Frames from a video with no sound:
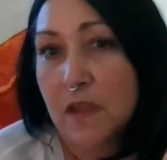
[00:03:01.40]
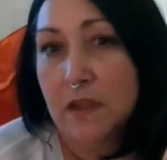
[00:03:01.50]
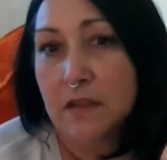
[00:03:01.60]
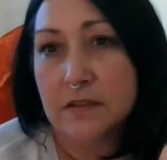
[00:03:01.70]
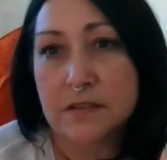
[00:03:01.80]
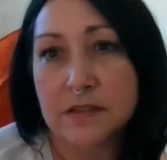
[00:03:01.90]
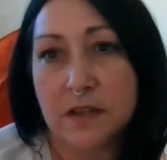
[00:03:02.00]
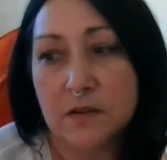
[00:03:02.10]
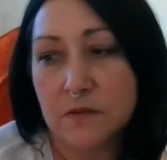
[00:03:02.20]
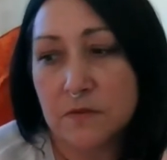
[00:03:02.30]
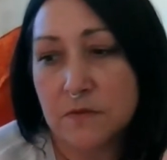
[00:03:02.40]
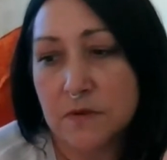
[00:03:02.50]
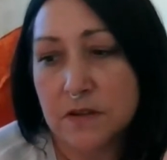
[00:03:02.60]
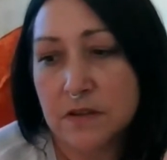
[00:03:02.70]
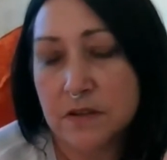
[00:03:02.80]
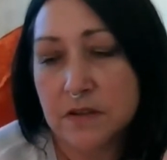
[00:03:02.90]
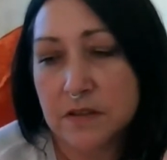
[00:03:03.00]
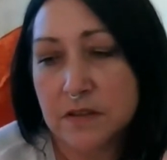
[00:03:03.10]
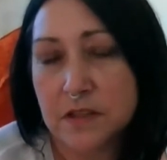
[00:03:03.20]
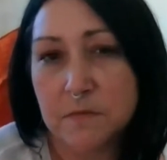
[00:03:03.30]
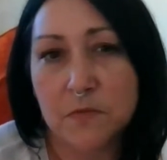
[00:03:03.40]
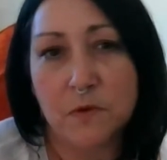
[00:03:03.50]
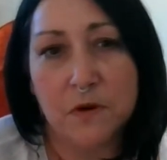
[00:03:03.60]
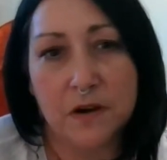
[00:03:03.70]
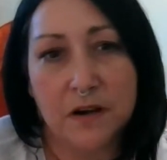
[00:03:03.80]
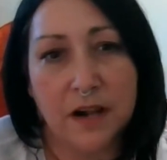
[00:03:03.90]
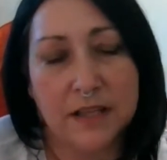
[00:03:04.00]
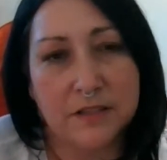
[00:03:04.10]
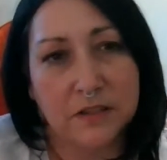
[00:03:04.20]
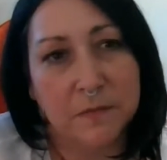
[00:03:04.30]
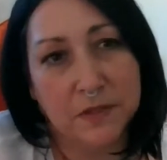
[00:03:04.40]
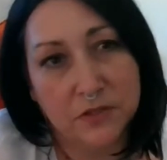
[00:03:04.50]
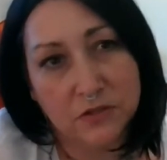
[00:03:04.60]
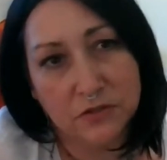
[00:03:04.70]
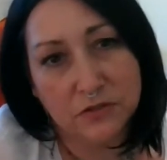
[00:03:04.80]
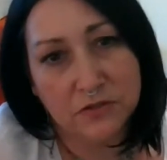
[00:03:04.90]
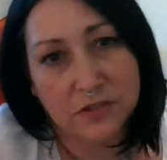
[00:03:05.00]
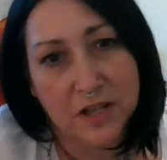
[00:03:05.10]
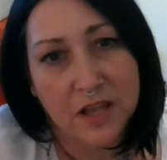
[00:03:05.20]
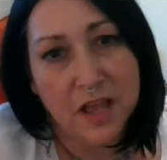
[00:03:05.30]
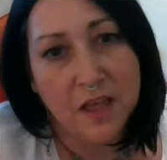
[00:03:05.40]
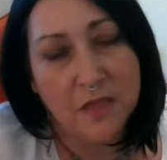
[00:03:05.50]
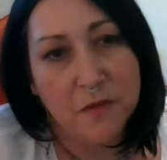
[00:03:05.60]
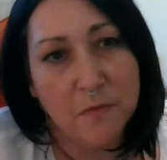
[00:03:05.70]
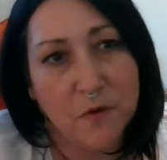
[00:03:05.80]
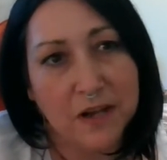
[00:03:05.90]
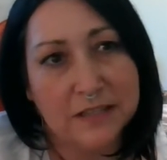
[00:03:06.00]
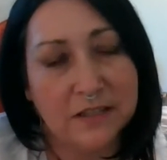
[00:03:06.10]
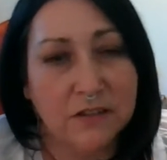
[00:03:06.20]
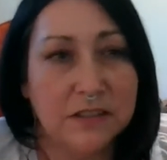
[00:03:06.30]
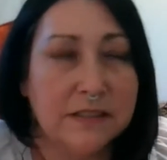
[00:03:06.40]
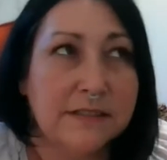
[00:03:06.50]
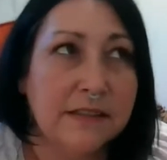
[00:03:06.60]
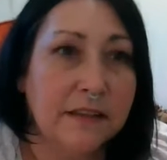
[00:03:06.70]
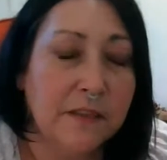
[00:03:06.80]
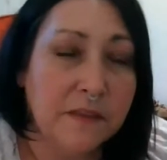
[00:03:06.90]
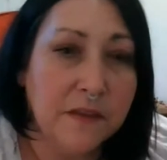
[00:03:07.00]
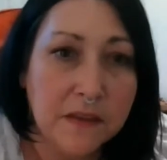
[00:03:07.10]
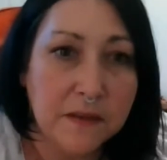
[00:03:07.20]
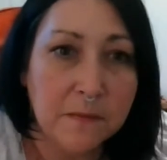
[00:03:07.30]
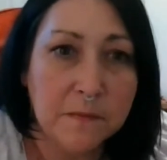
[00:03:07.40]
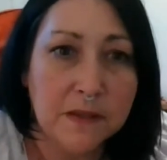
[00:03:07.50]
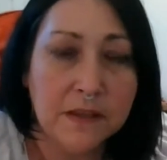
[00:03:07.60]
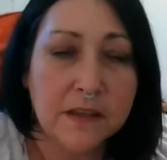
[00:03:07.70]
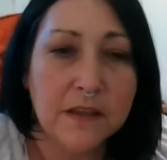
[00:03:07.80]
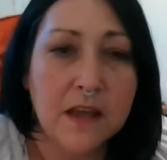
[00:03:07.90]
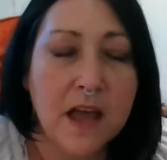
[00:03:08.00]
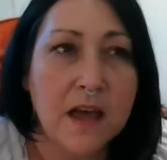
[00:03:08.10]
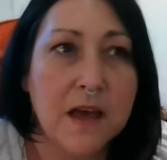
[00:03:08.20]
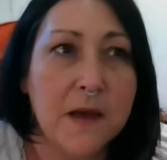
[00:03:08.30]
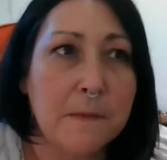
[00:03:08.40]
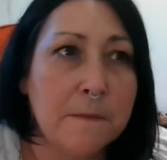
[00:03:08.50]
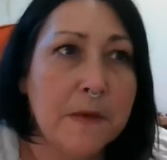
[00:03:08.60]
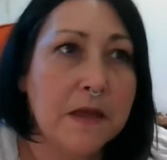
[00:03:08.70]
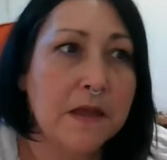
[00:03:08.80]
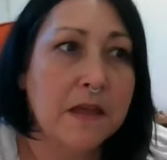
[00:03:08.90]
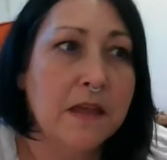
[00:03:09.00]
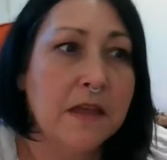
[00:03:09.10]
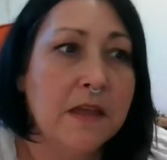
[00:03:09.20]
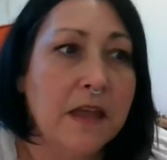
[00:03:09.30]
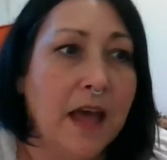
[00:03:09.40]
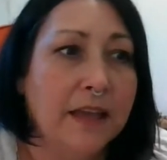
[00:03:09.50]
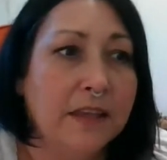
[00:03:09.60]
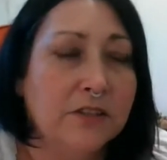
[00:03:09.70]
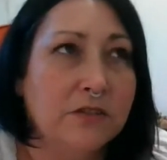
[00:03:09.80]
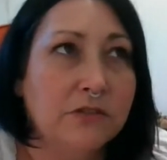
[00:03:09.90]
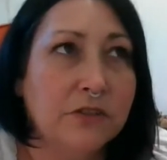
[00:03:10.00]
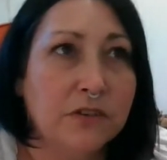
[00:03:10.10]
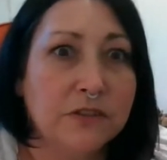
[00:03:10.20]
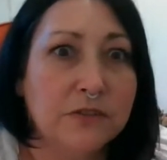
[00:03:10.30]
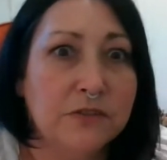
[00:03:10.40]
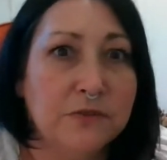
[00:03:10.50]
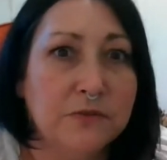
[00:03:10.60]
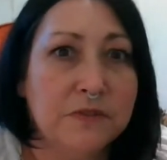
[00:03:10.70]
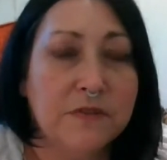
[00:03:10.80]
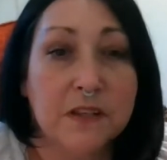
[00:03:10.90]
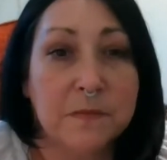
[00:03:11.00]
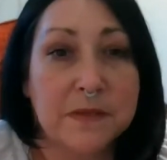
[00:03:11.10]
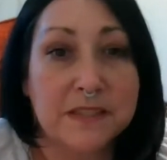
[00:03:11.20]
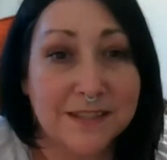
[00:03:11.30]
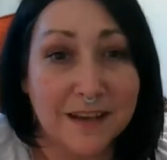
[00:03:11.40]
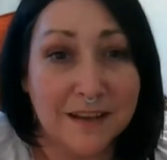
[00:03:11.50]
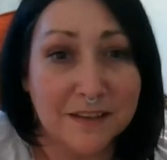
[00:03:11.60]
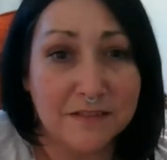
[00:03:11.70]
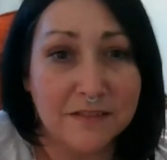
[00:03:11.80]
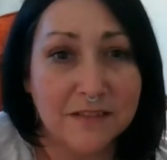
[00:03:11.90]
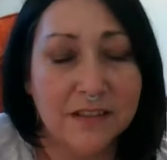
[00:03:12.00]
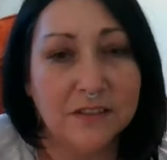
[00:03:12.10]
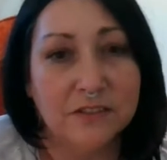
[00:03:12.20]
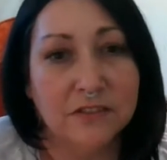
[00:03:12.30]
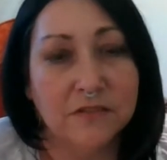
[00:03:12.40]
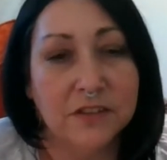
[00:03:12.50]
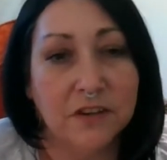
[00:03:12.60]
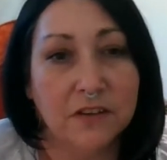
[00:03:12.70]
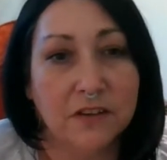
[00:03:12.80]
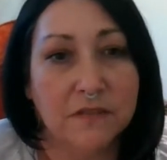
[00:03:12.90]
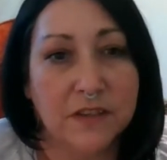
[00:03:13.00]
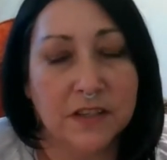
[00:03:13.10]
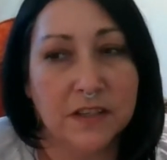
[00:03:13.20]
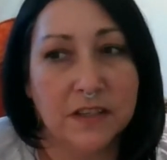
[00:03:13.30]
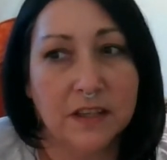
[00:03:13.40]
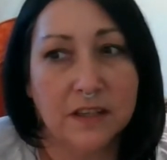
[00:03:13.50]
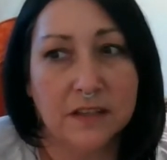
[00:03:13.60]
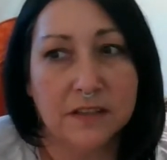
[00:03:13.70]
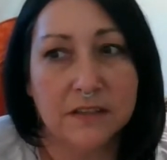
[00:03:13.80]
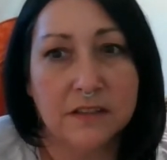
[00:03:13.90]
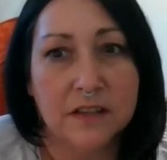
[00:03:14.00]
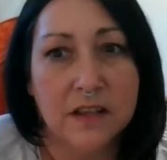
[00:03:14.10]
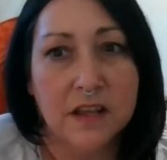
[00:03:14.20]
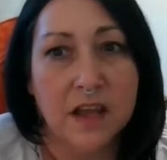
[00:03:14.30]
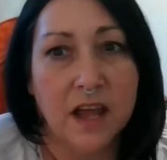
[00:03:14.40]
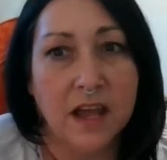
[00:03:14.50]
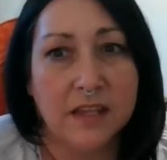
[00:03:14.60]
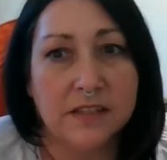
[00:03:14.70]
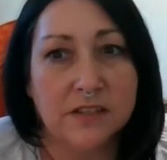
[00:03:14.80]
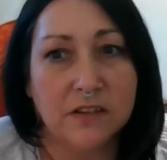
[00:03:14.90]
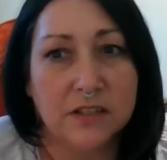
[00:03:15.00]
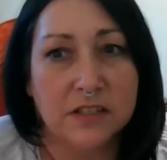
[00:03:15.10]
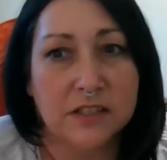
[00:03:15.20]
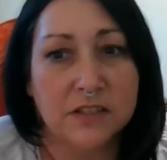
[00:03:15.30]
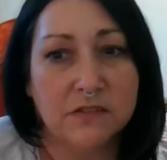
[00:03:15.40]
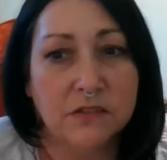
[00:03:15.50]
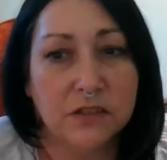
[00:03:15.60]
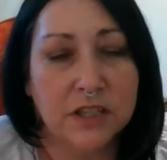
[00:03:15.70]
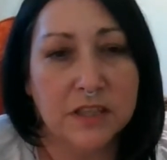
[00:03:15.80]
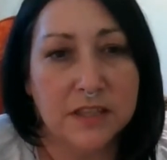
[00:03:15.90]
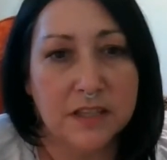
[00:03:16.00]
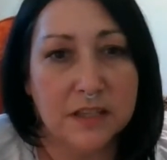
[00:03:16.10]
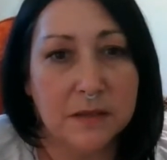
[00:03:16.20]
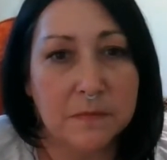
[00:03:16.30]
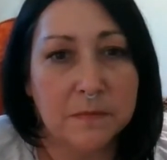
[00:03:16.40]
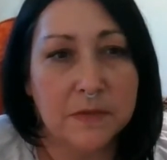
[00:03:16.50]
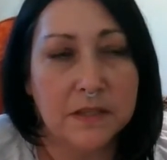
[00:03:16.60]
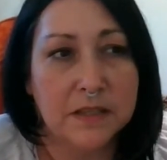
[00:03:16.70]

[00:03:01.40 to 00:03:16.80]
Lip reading: And so the more I took pictures, the more I started to see a theme. I guess you start to develop a style in your photography, and I started to look at them.